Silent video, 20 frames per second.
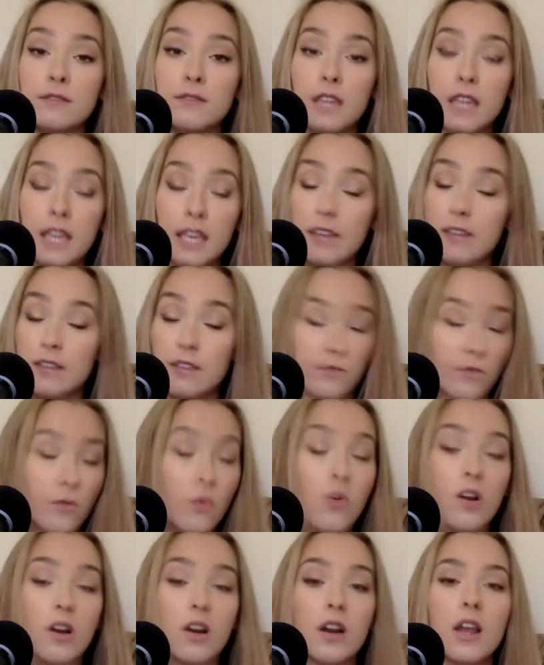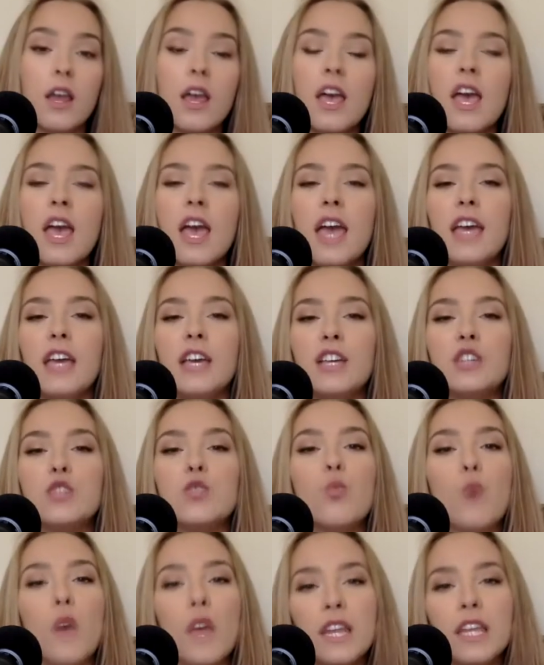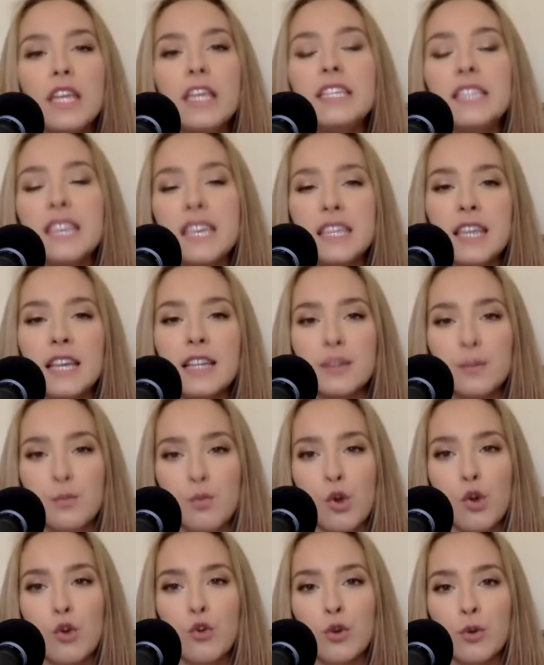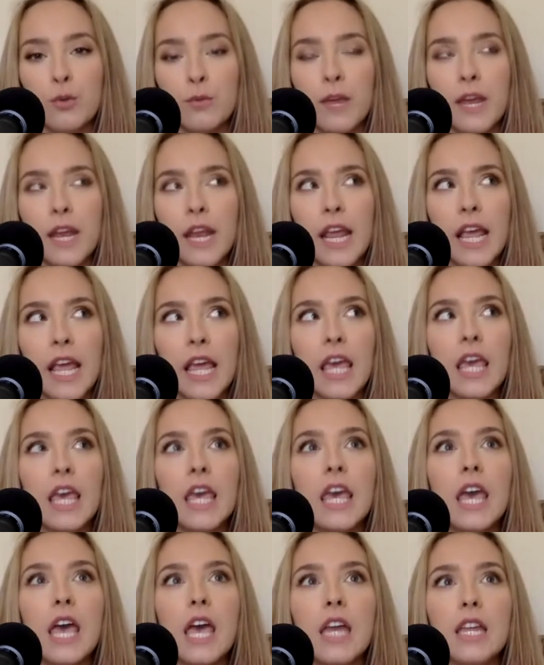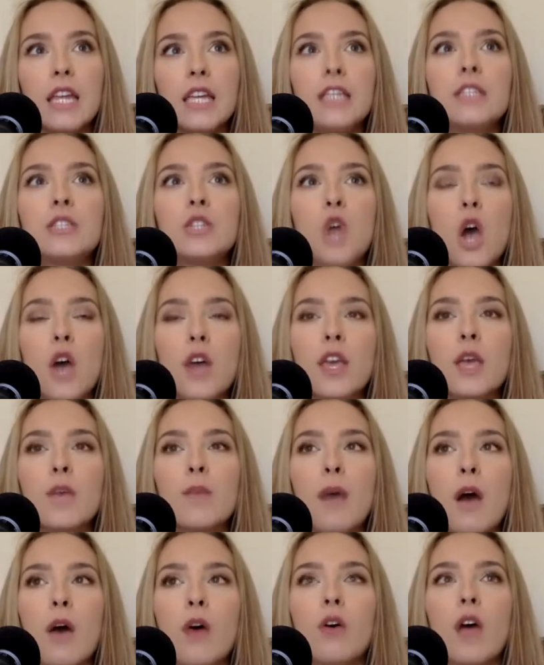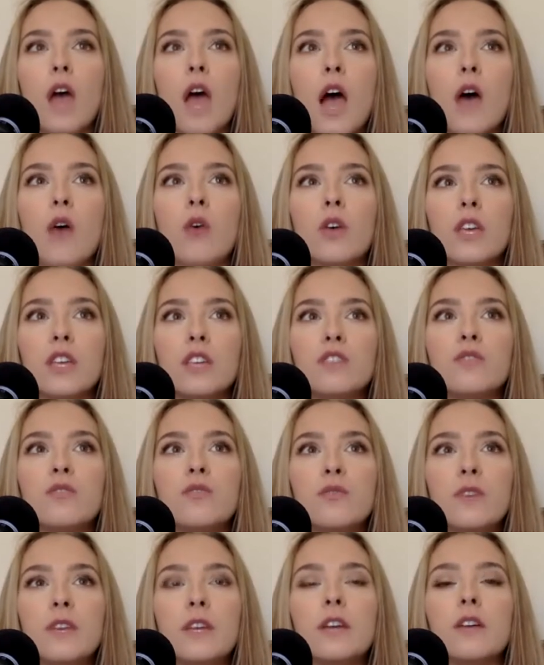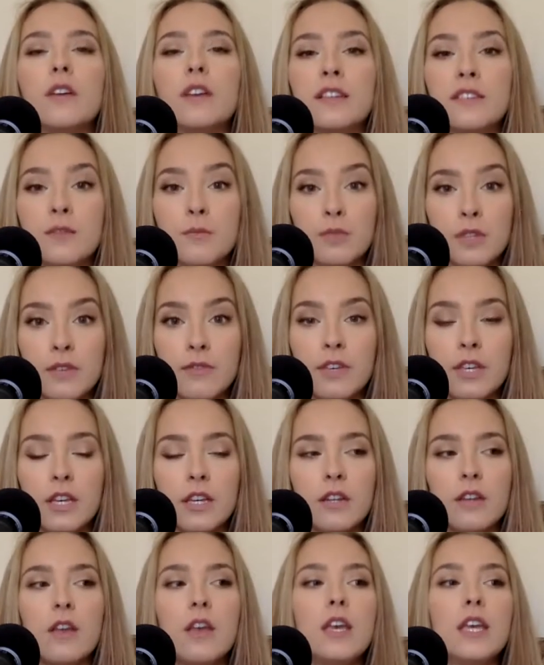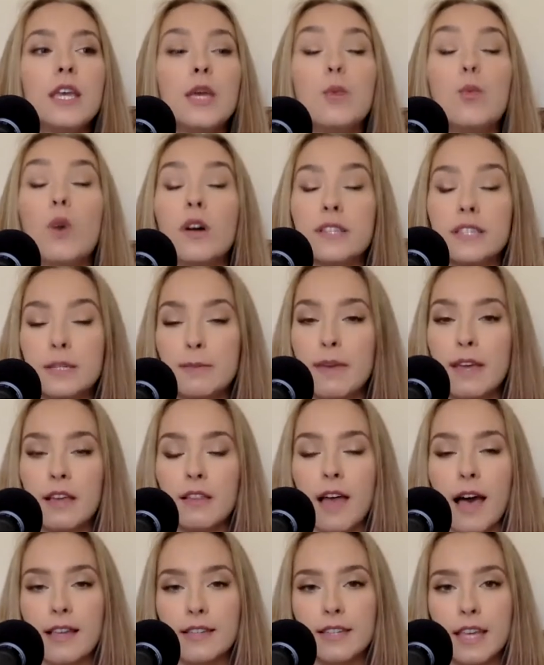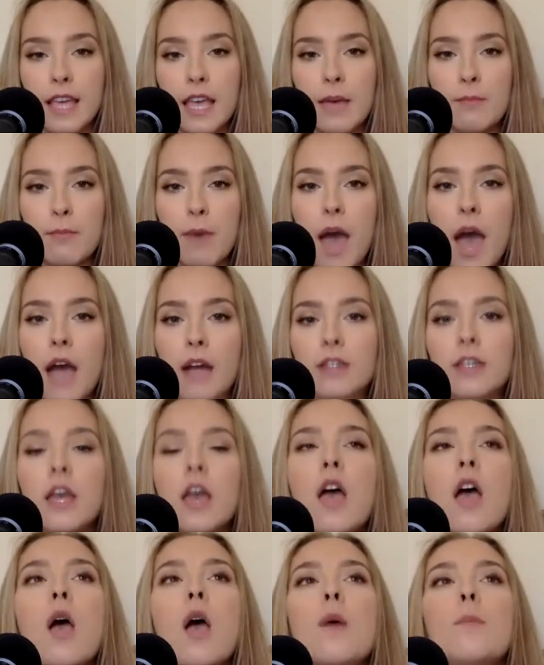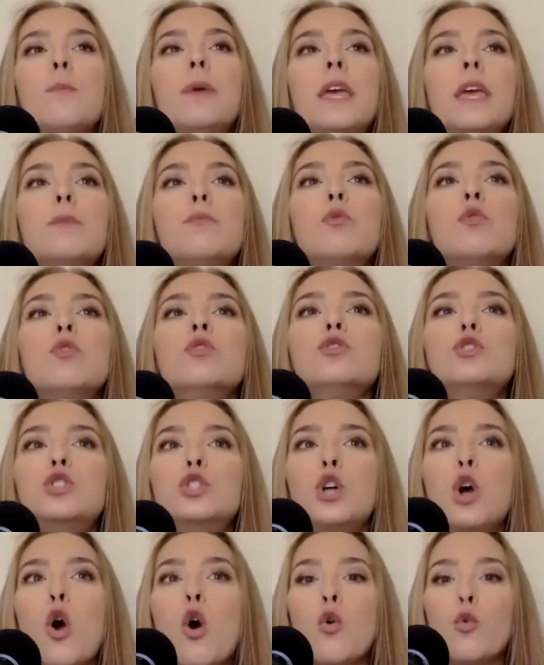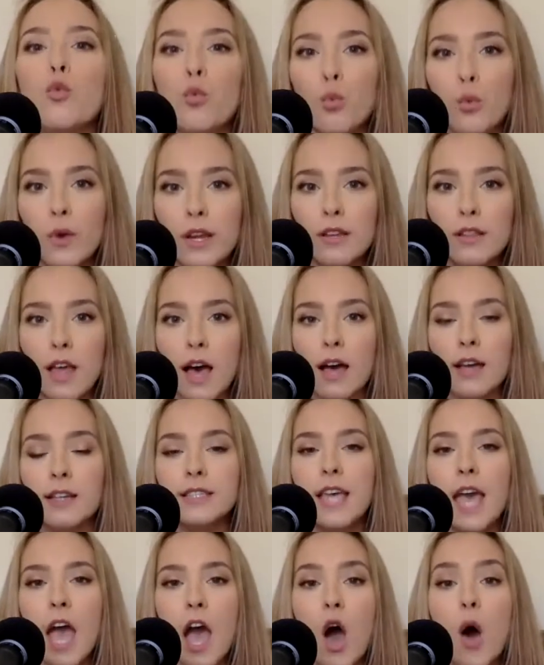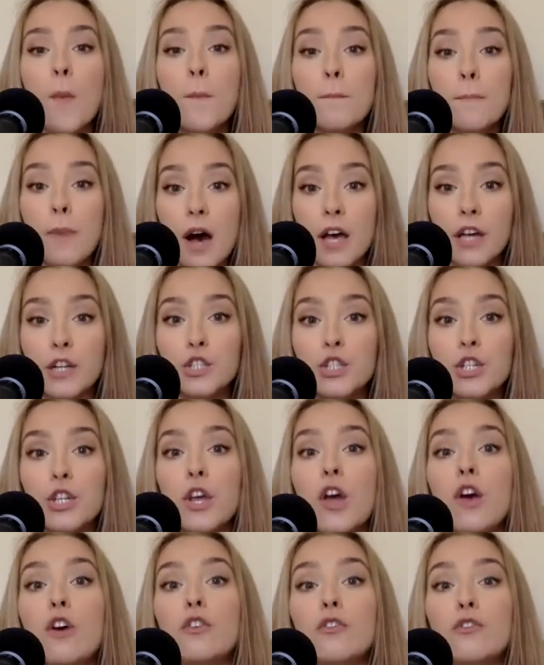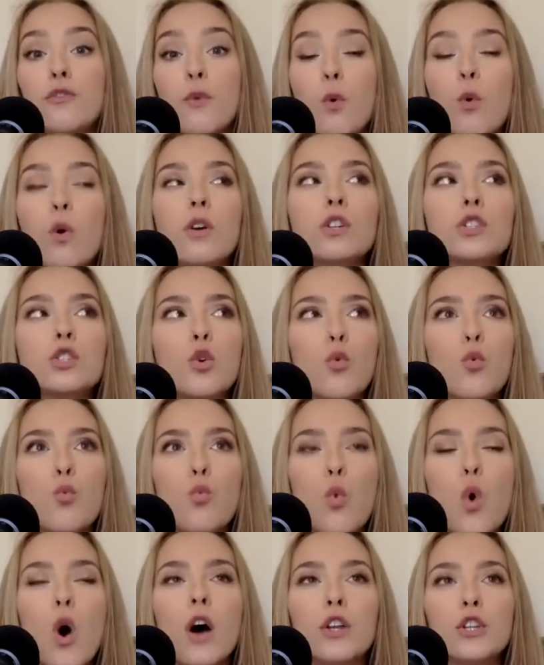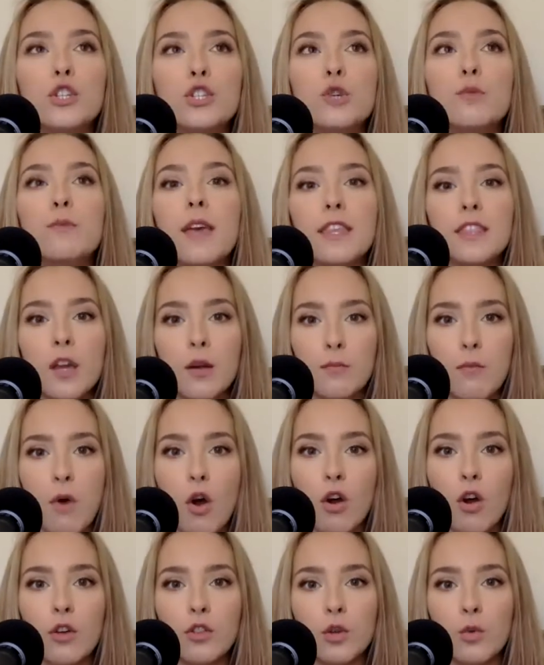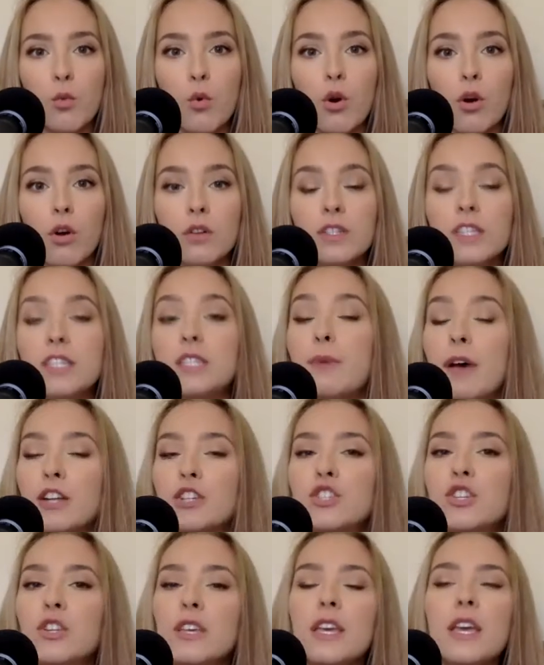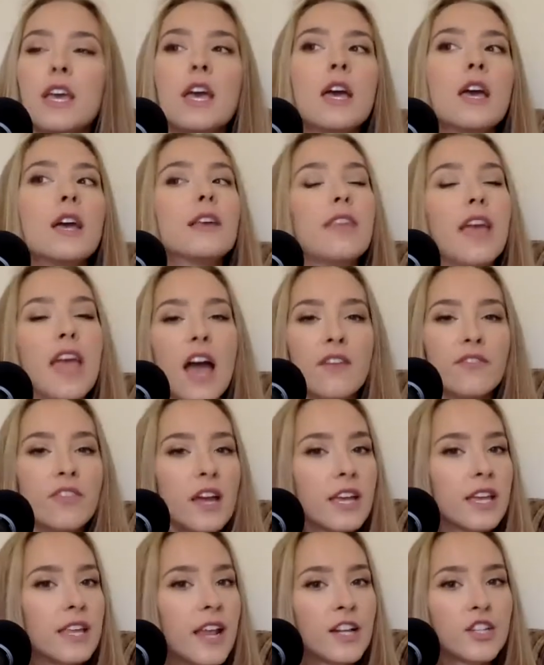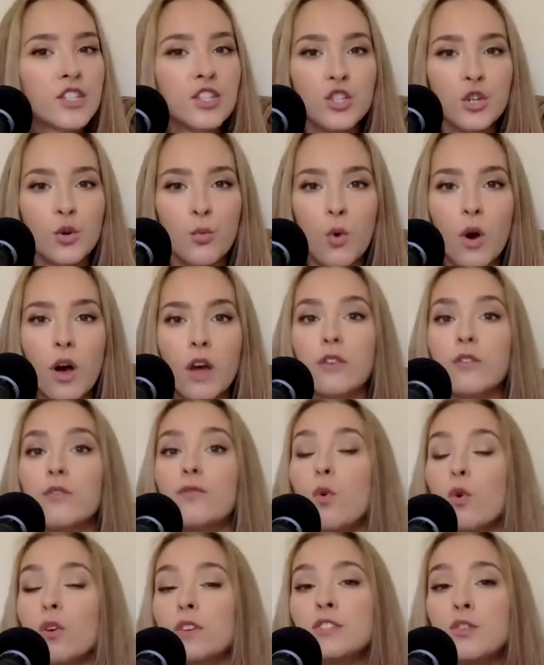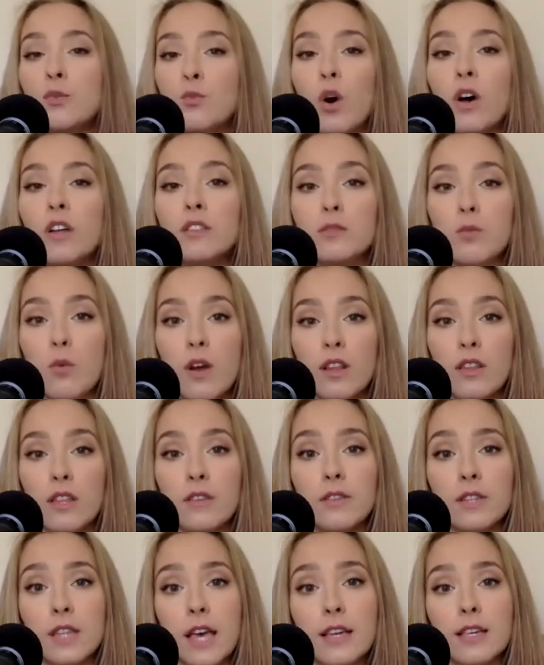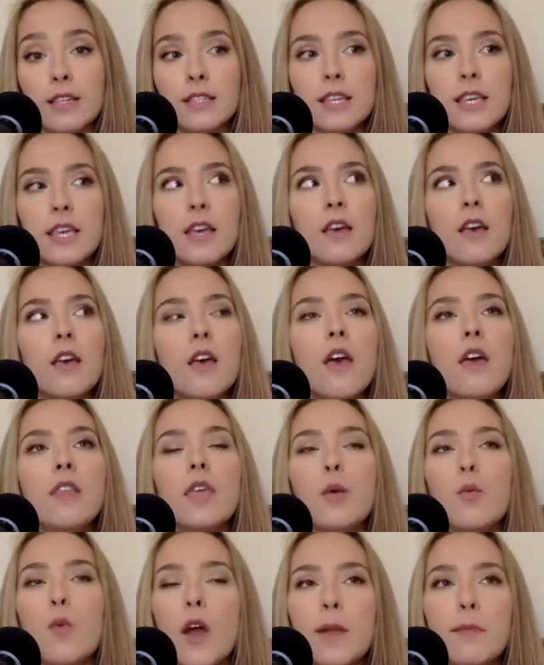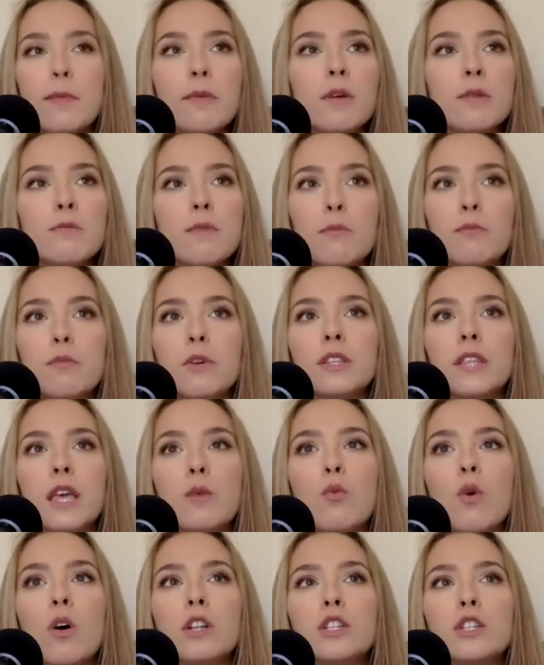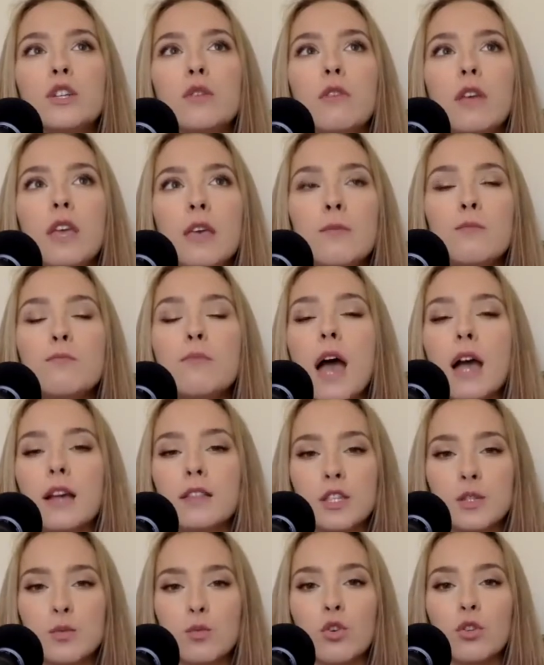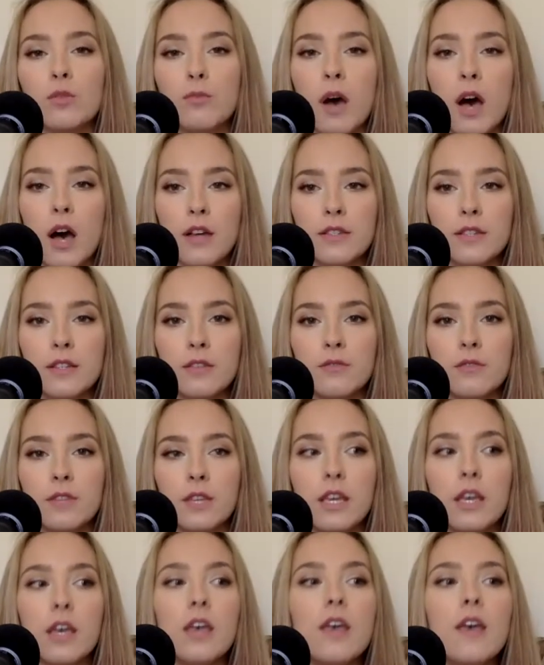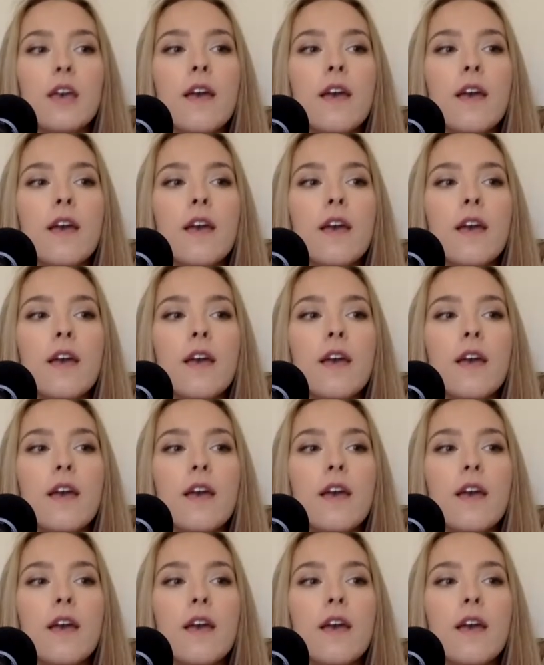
He is a 4, is when he's in that support group meeting and he's talking about how his fear is oblivion. He wants to make a lasting impact. People don't realize how much 4s want to make their mark on the world, especially they have that connection to 1. 4s and 1s want to leave a legacy. They want to be remembered. They want to impact this world positively.